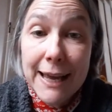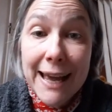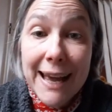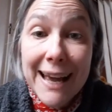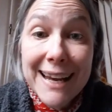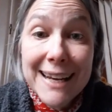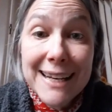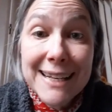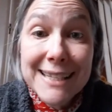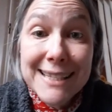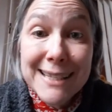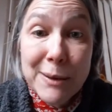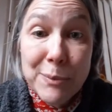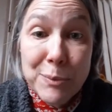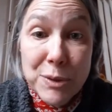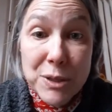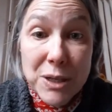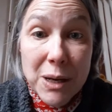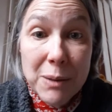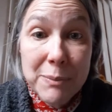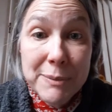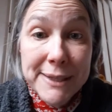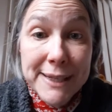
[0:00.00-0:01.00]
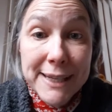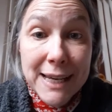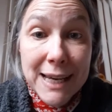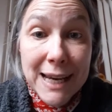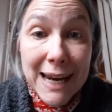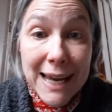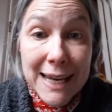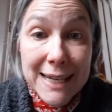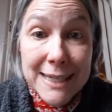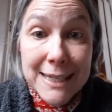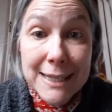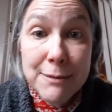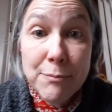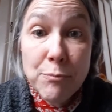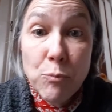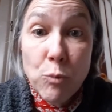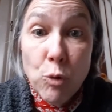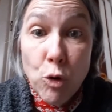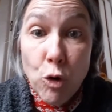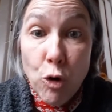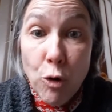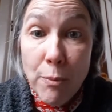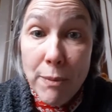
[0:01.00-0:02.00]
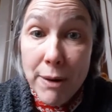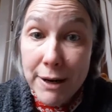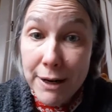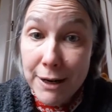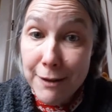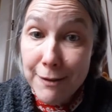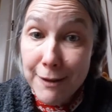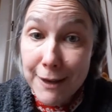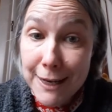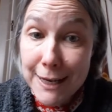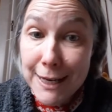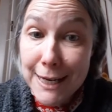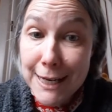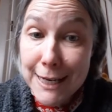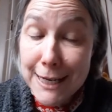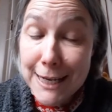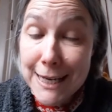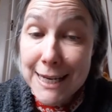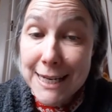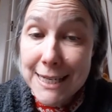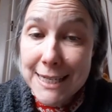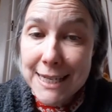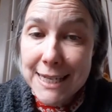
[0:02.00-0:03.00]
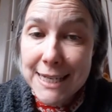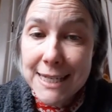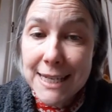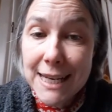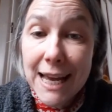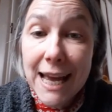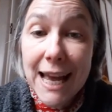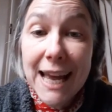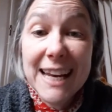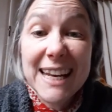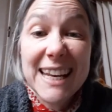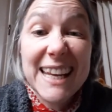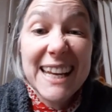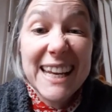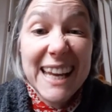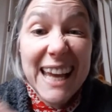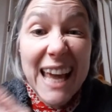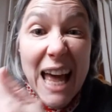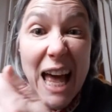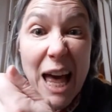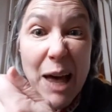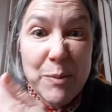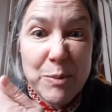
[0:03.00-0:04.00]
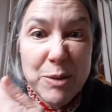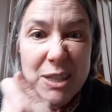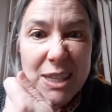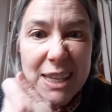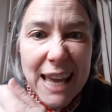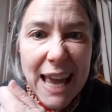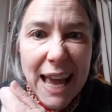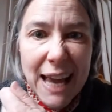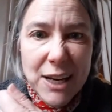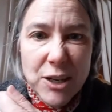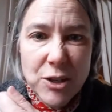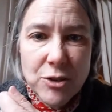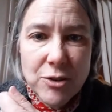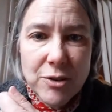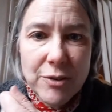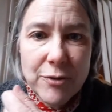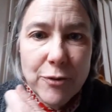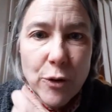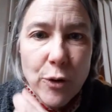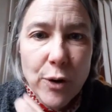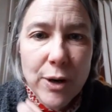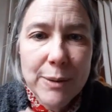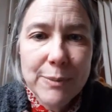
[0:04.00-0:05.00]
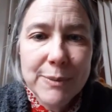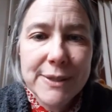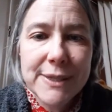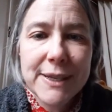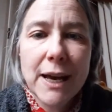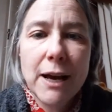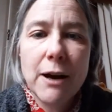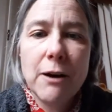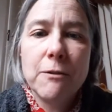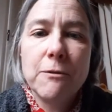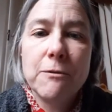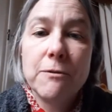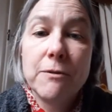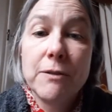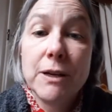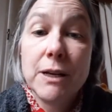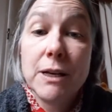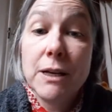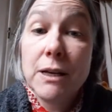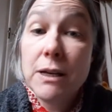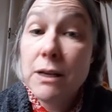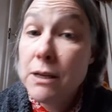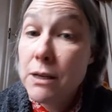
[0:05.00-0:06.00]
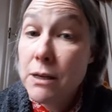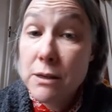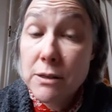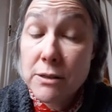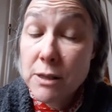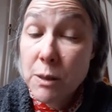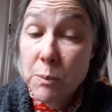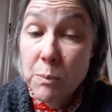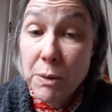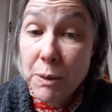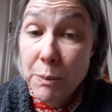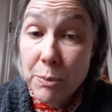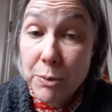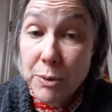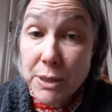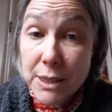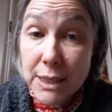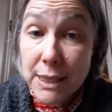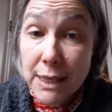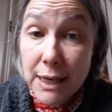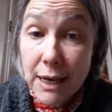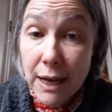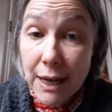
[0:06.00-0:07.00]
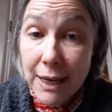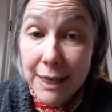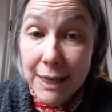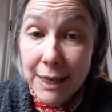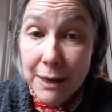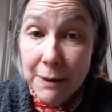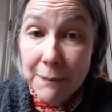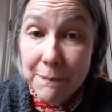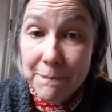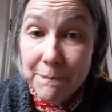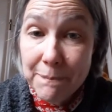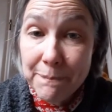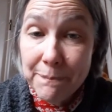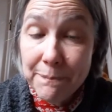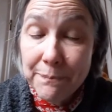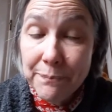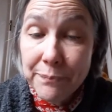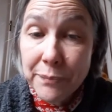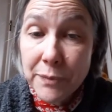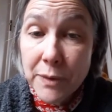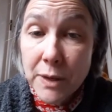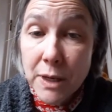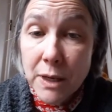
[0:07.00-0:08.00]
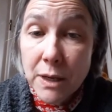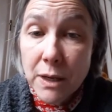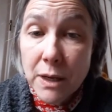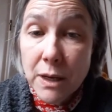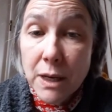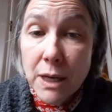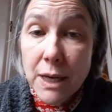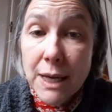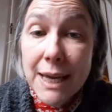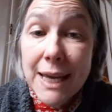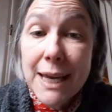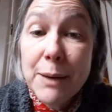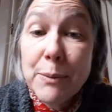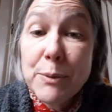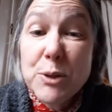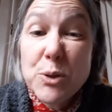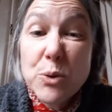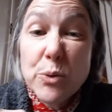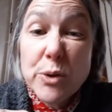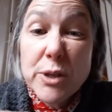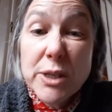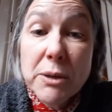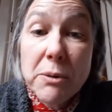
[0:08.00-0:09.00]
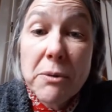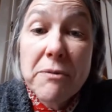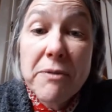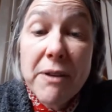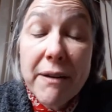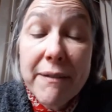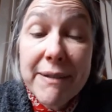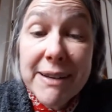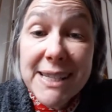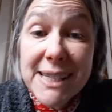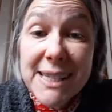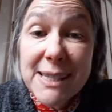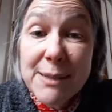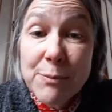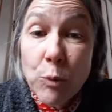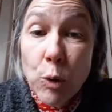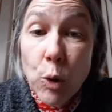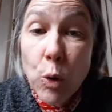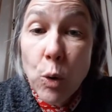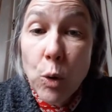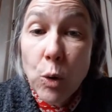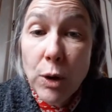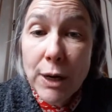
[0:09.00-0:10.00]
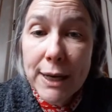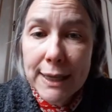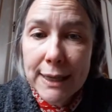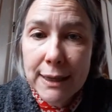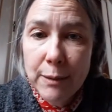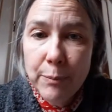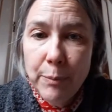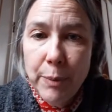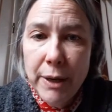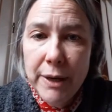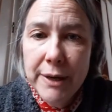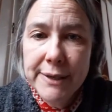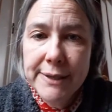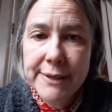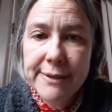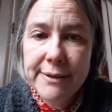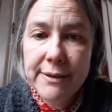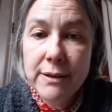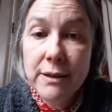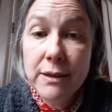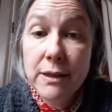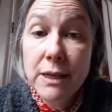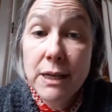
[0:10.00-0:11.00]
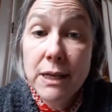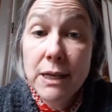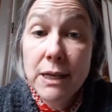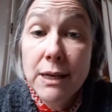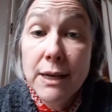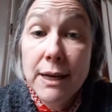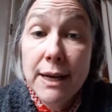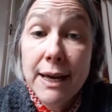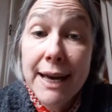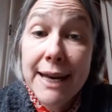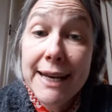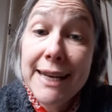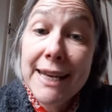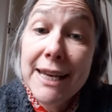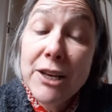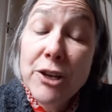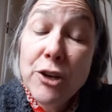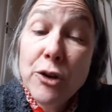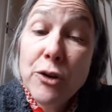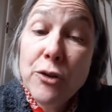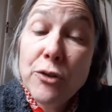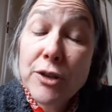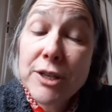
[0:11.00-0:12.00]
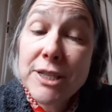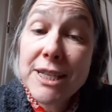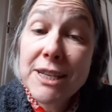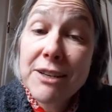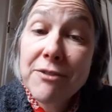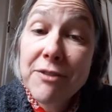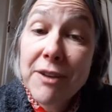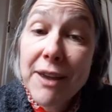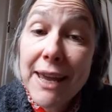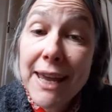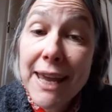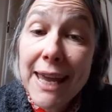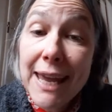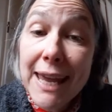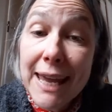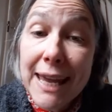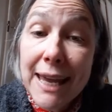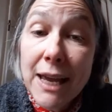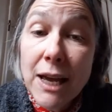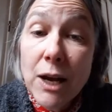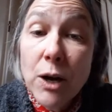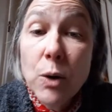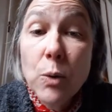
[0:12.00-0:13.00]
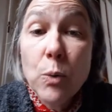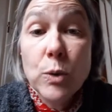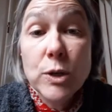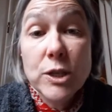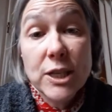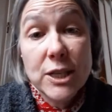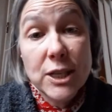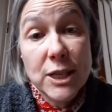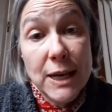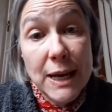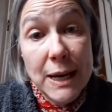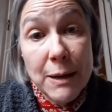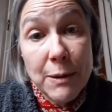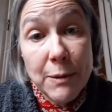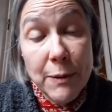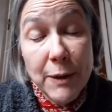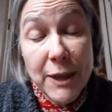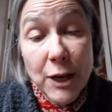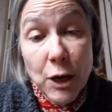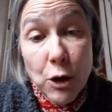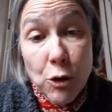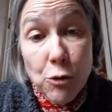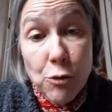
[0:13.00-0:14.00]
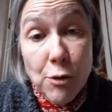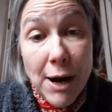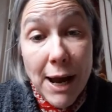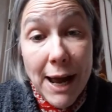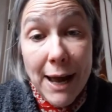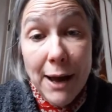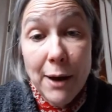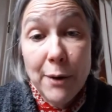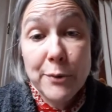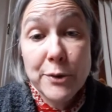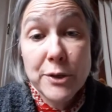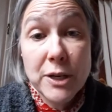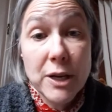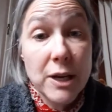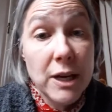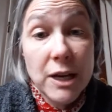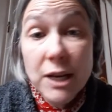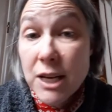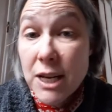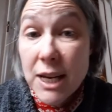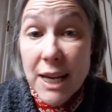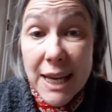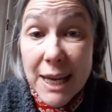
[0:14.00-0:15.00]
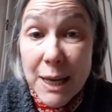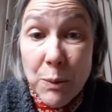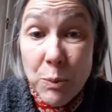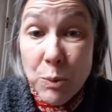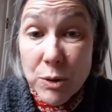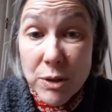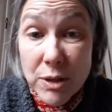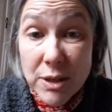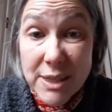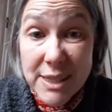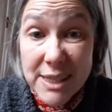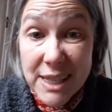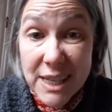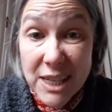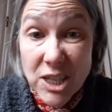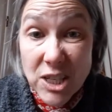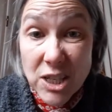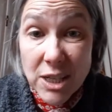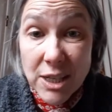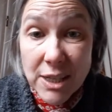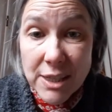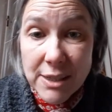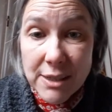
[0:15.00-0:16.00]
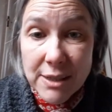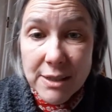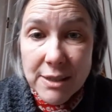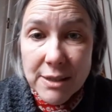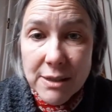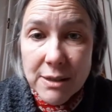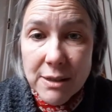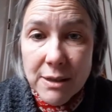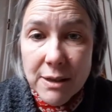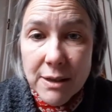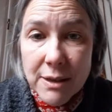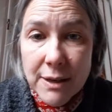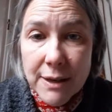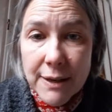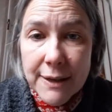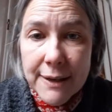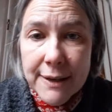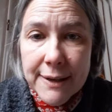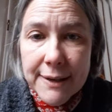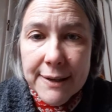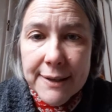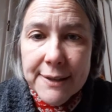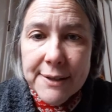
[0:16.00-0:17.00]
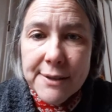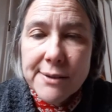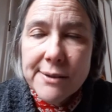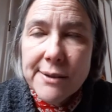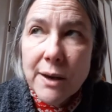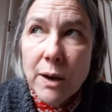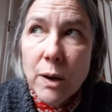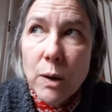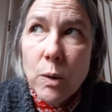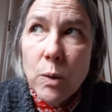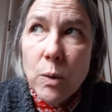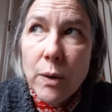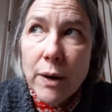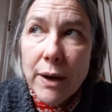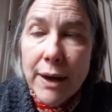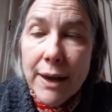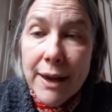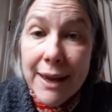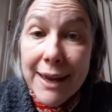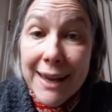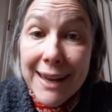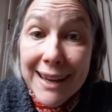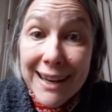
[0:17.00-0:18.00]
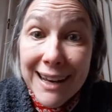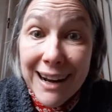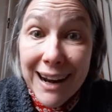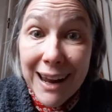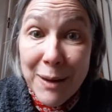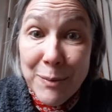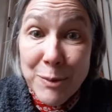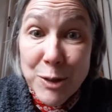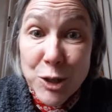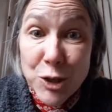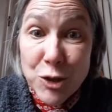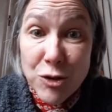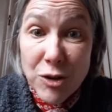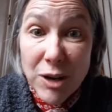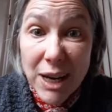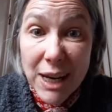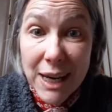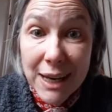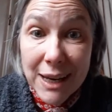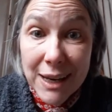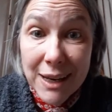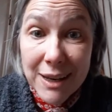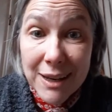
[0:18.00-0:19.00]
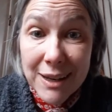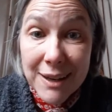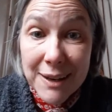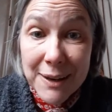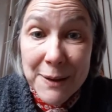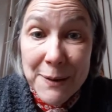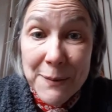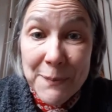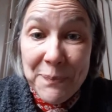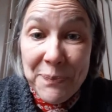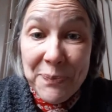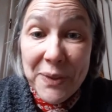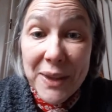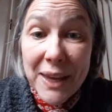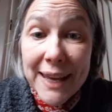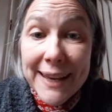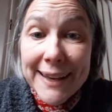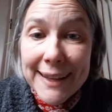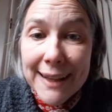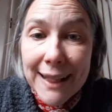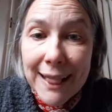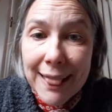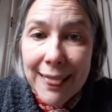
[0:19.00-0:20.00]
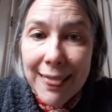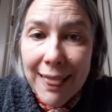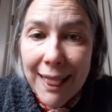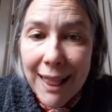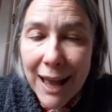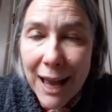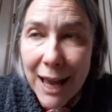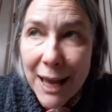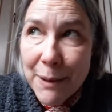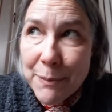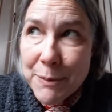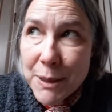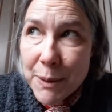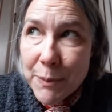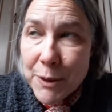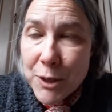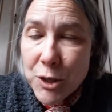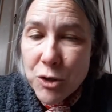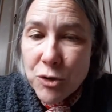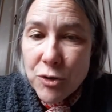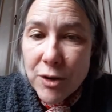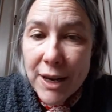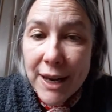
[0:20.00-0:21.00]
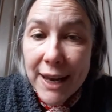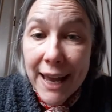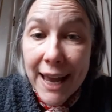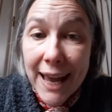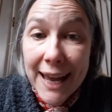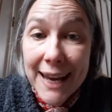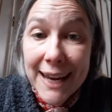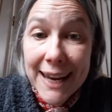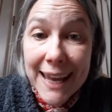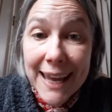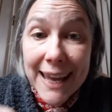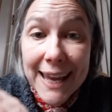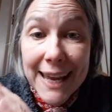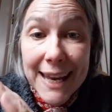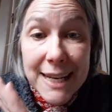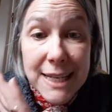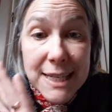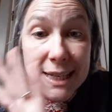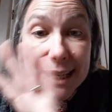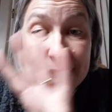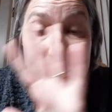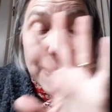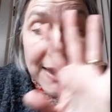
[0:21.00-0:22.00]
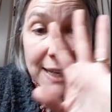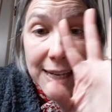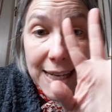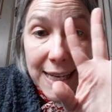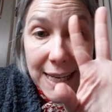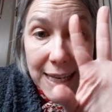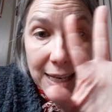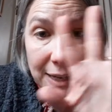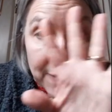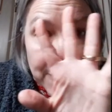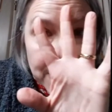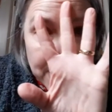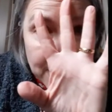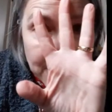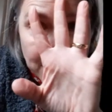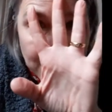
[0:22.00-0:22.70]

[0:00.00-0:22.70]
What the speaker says: and sometimes he collected more money than he needed, and he kept the extra for himself. So people didn't like him. He was also a very small little person, and he knew that if he was in the crowd, he wouldn't see Jesus. So he climbed a tree. He climbed up the tree and hid in the leaves